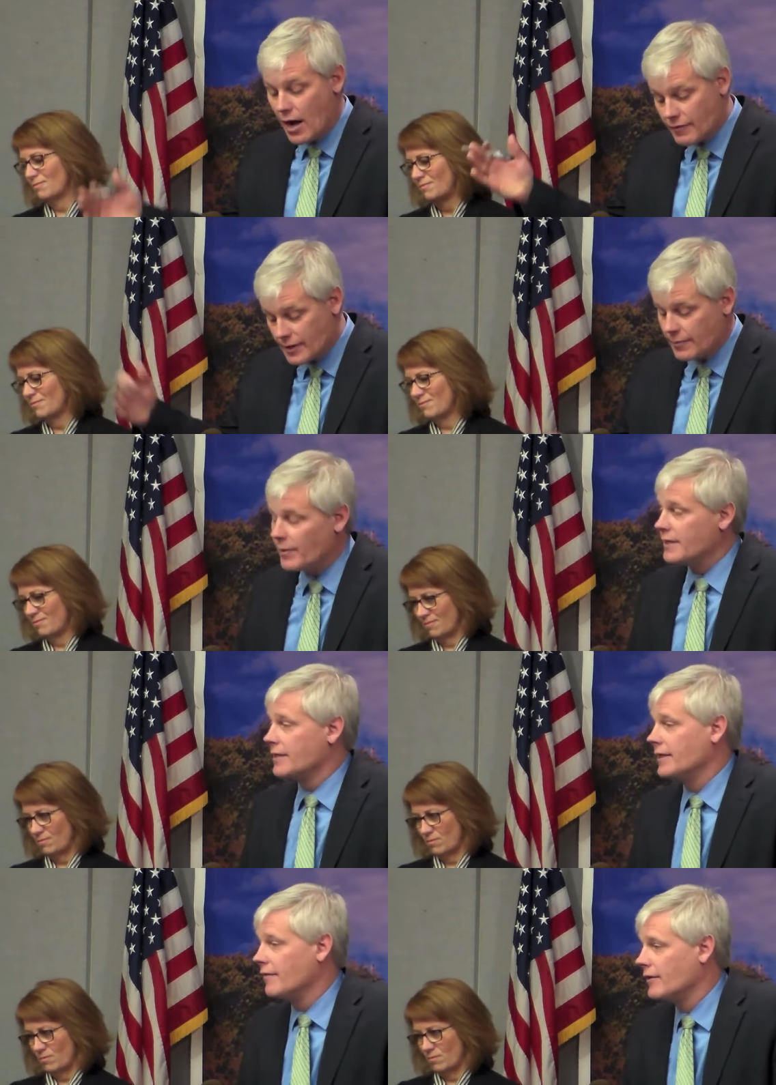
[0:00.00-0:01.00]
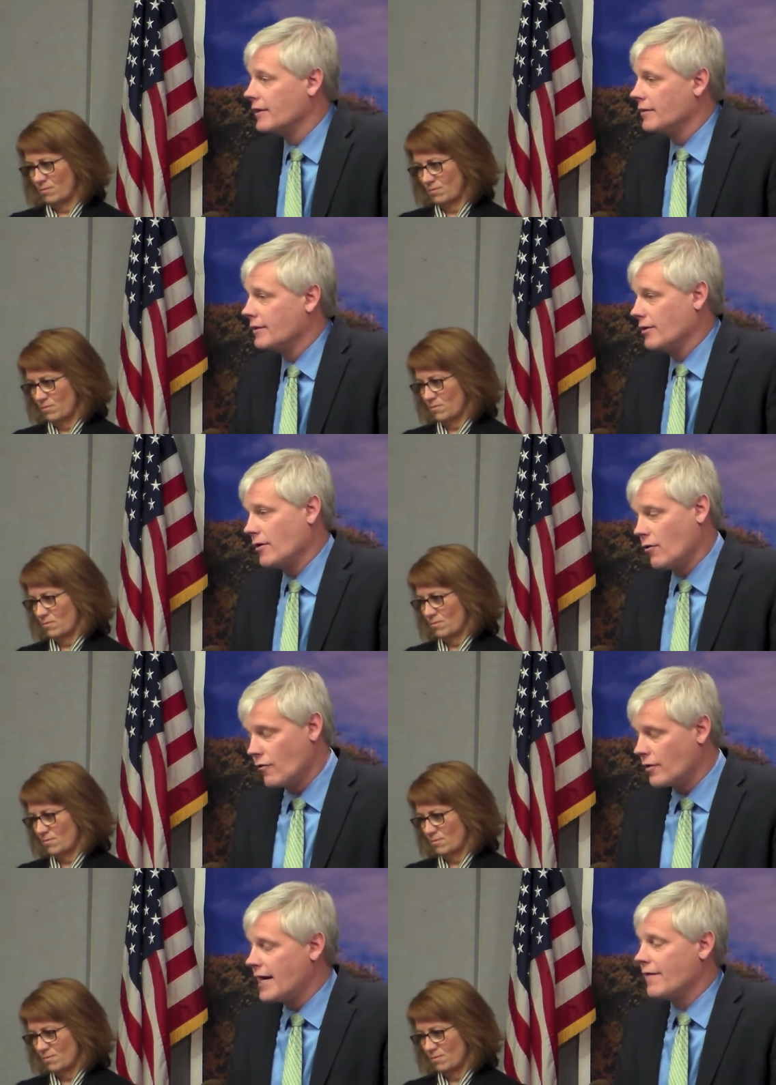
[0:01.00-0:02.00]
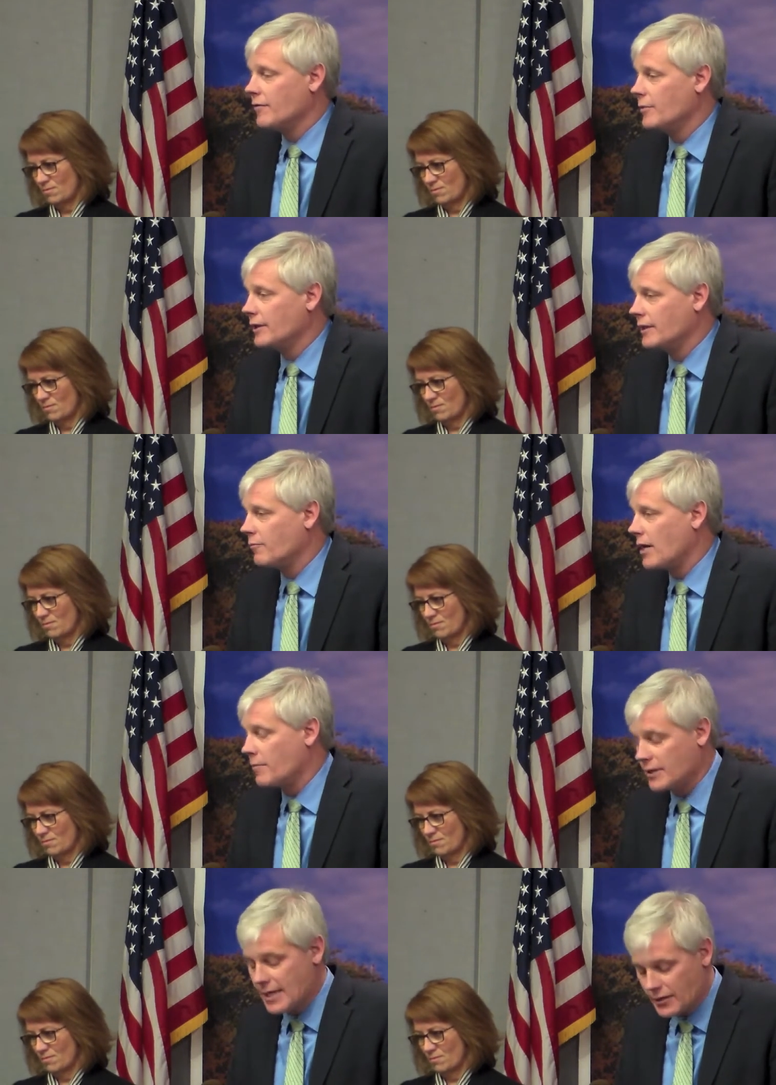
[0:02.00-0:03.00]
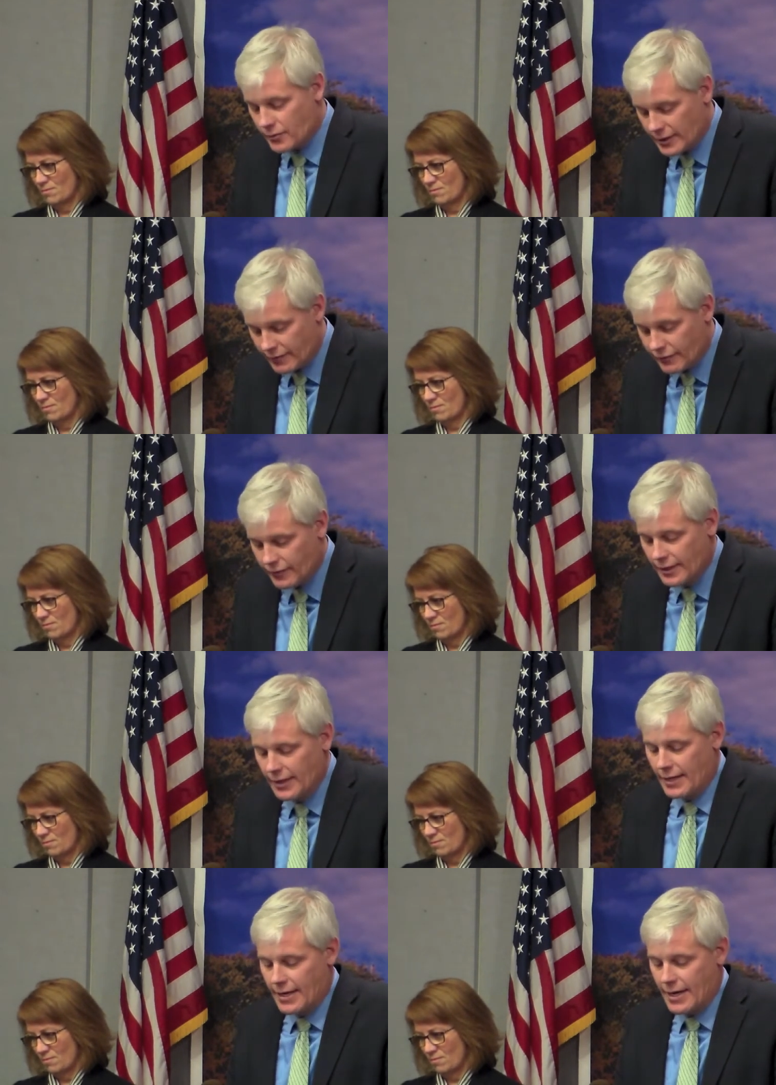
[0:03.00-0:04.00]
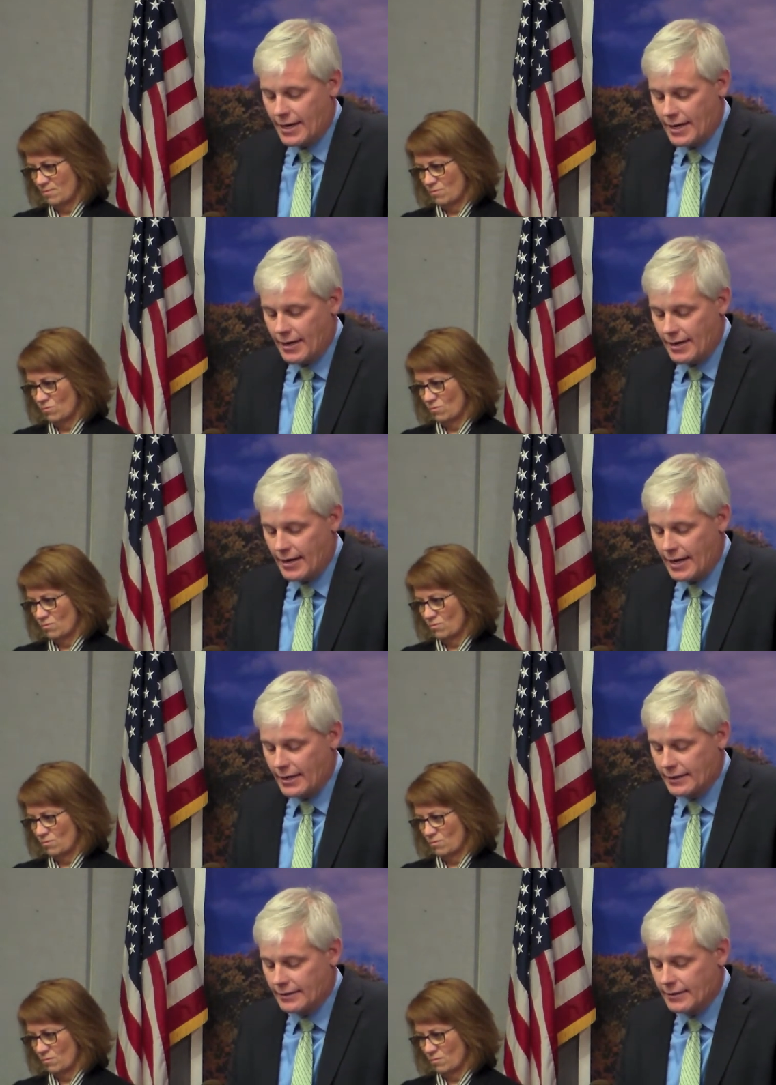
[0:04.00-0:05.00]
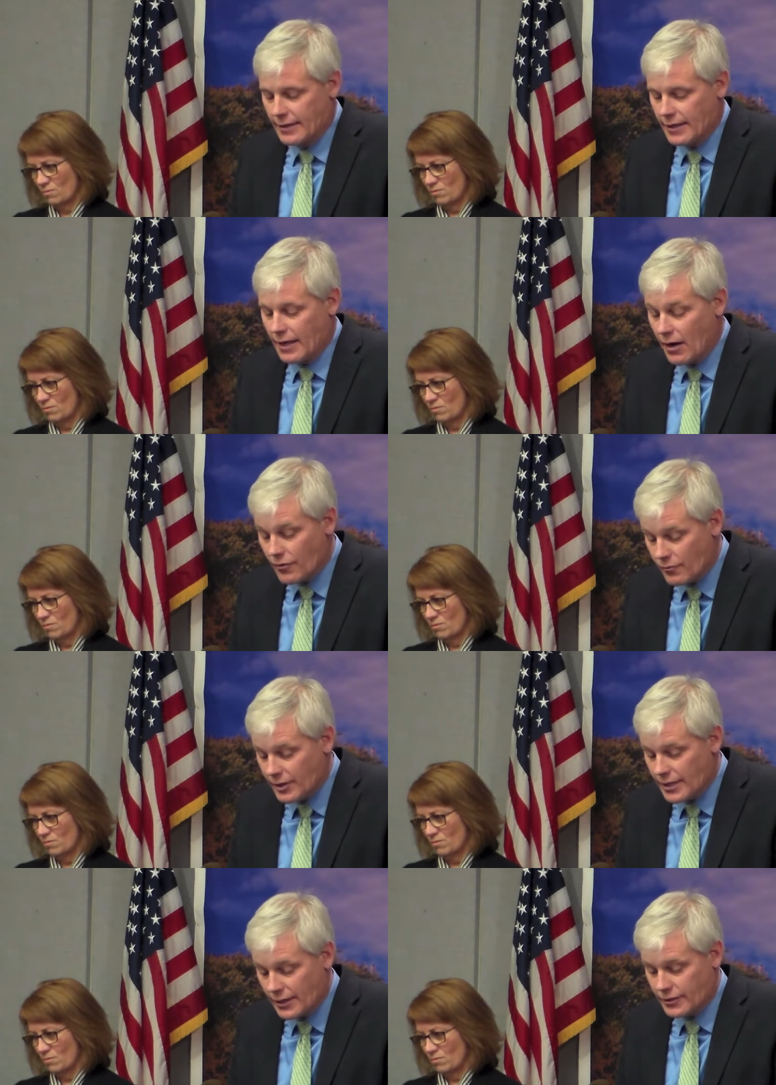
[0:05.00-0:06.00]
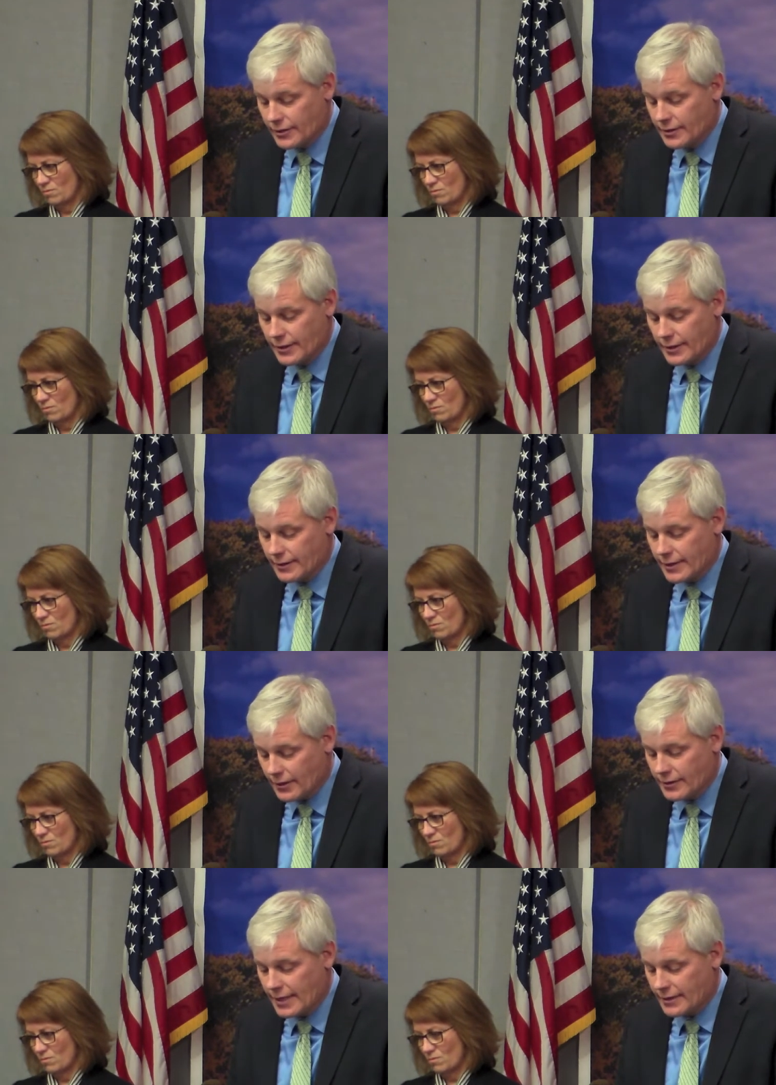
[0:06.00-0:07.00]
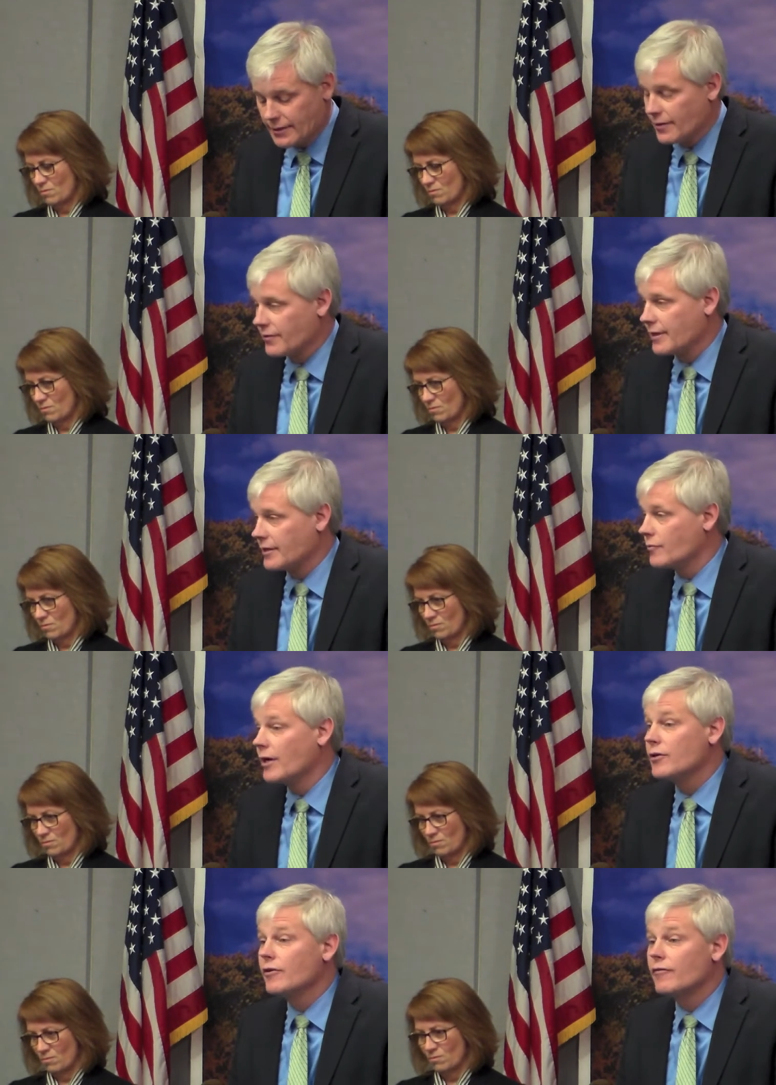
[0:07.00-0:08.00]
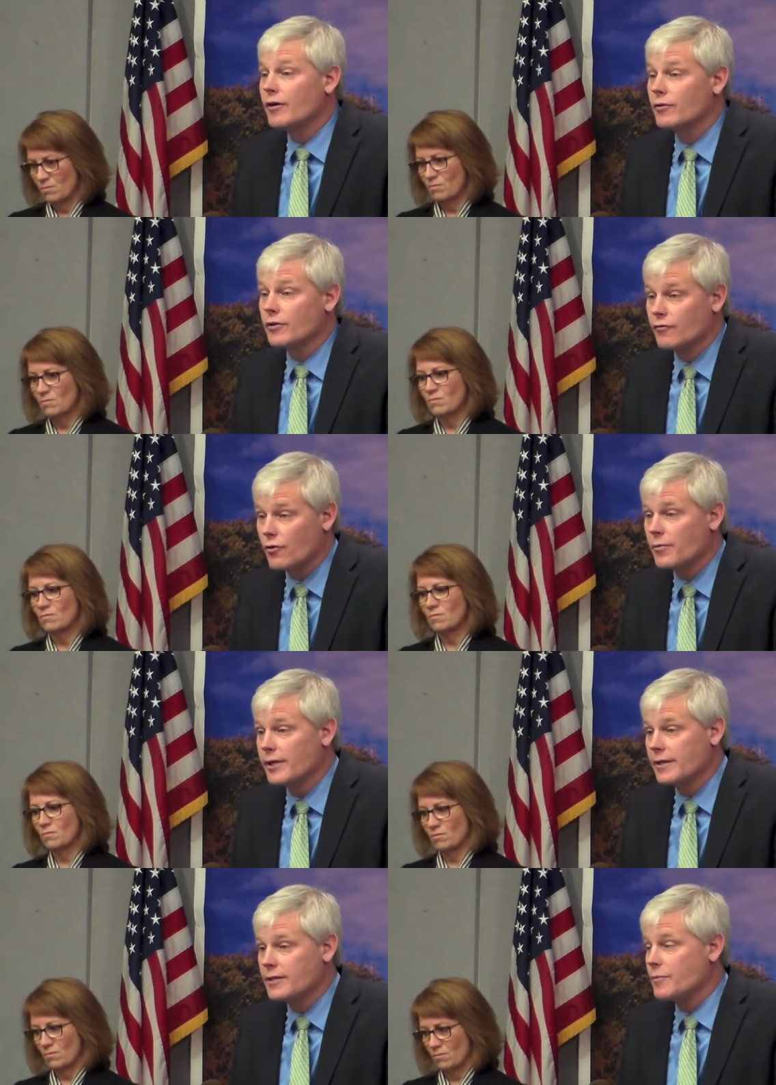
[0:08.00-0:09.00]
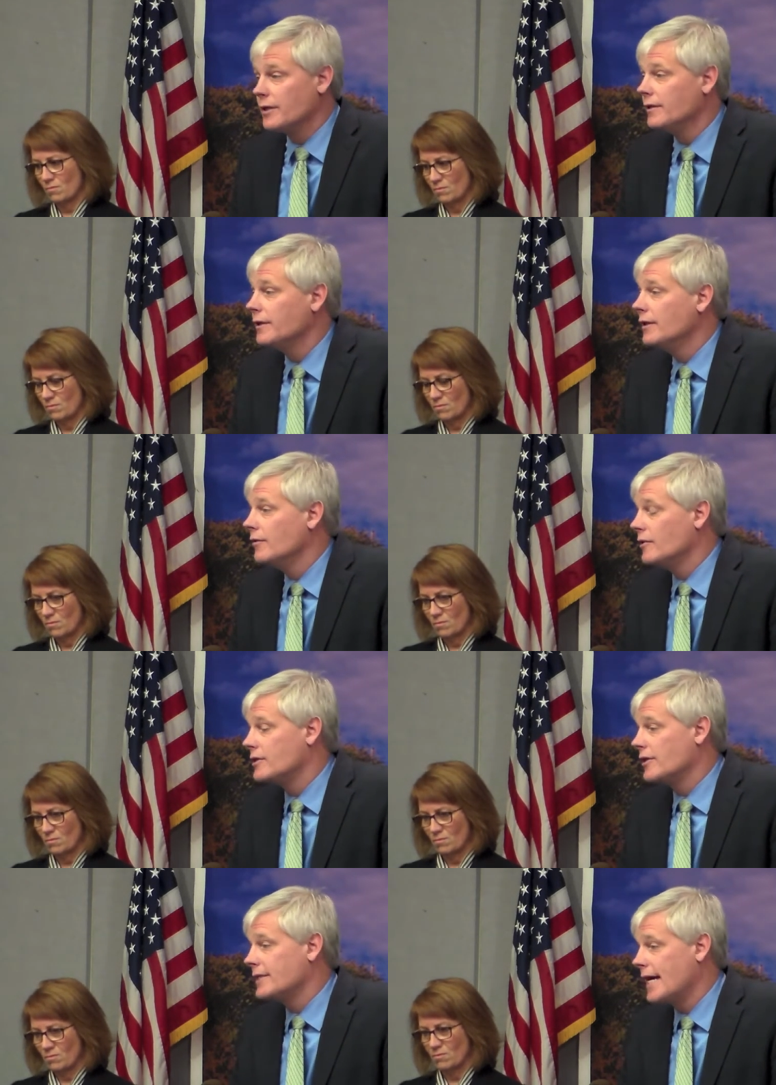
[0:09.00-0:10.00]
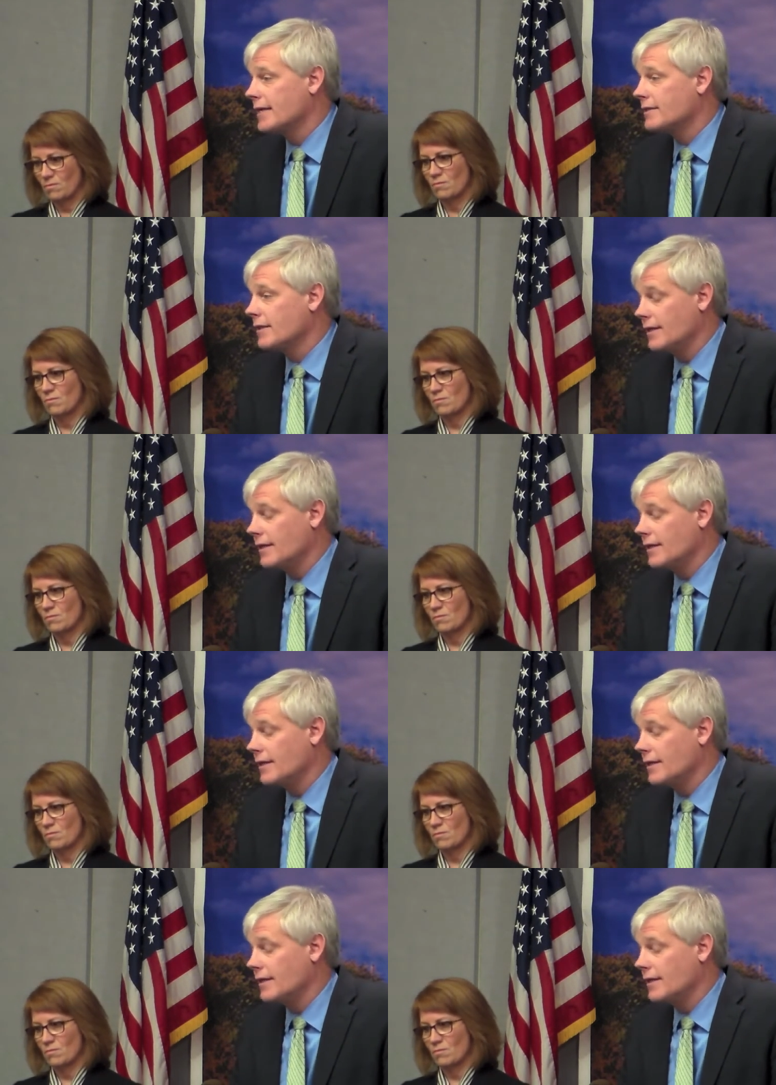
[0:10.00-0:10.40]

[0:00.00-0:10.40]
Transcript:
Speaker 1: offset by significant, you know, over a half a billion in property tax relief uh, and uh, other reductions in the sales tax and other things. We are doing federal conformity in this bill, which are tax